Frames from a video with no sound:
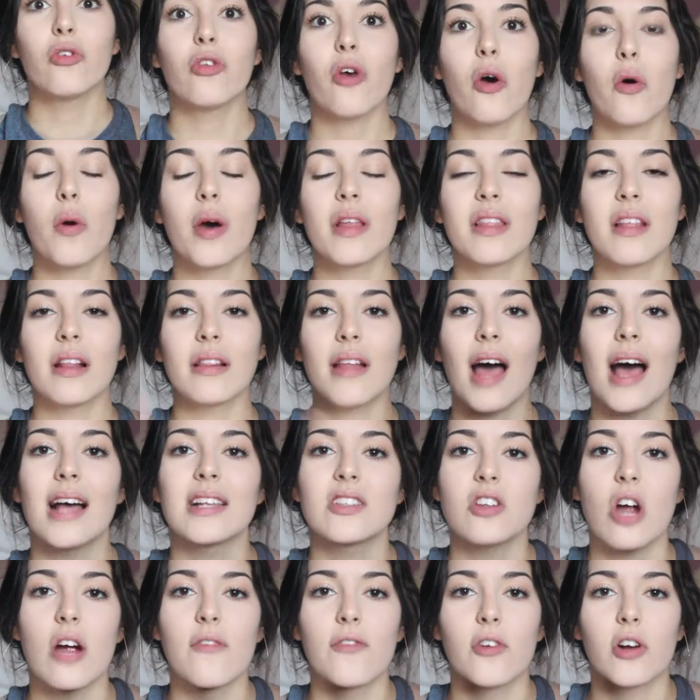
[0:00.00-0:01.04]
So the
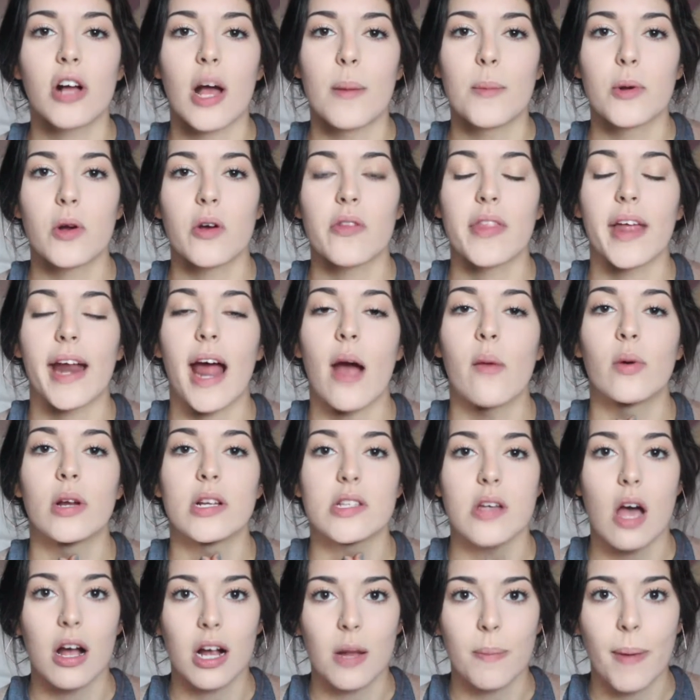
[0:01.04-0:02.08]
last harmful chemical that I
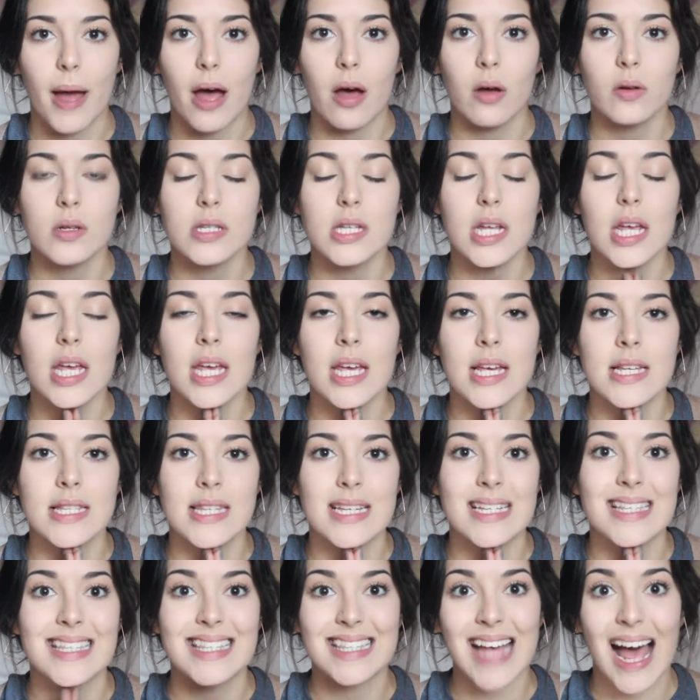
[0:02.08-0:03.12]
want to talk about is
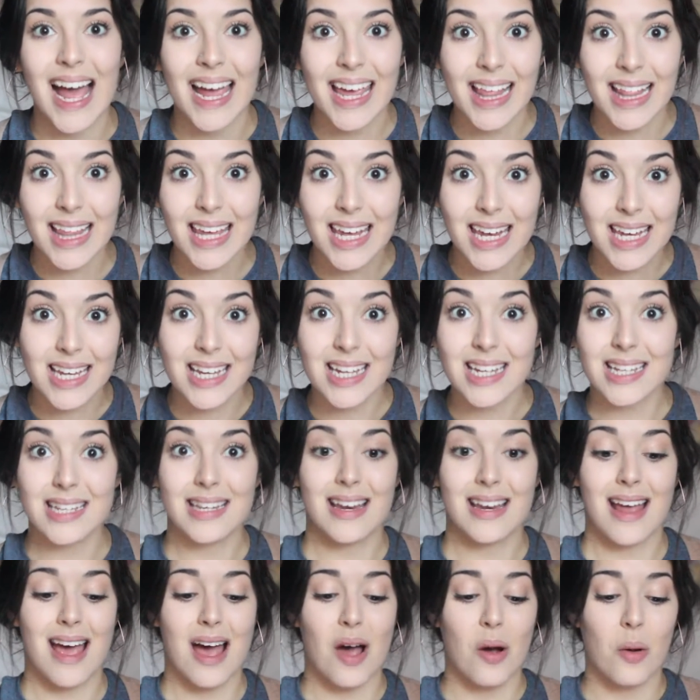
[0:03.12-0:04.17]
xylene.
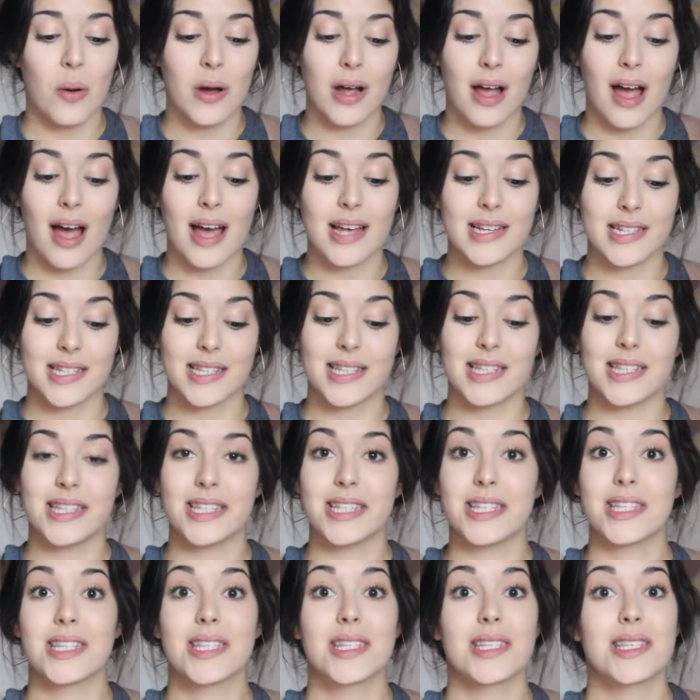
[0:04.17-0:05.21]
Now guys, this
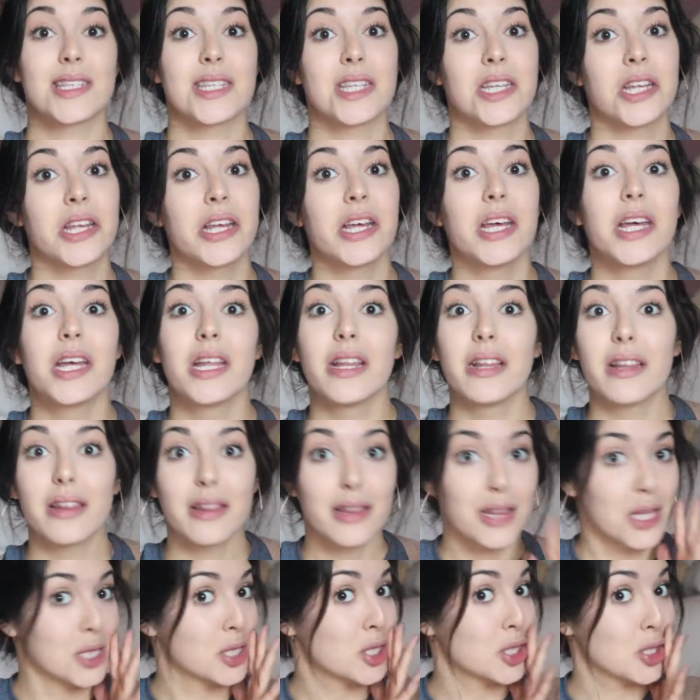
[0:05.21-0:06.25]

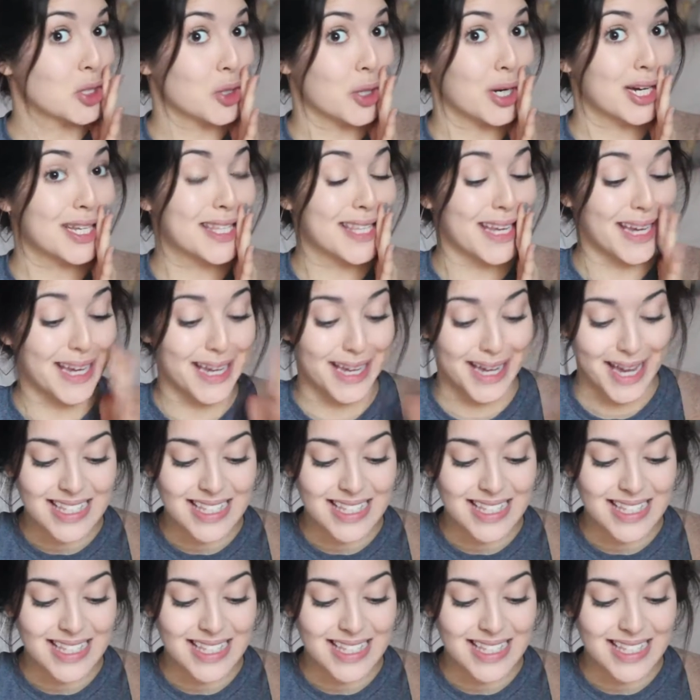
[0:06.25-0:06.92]
is crazy.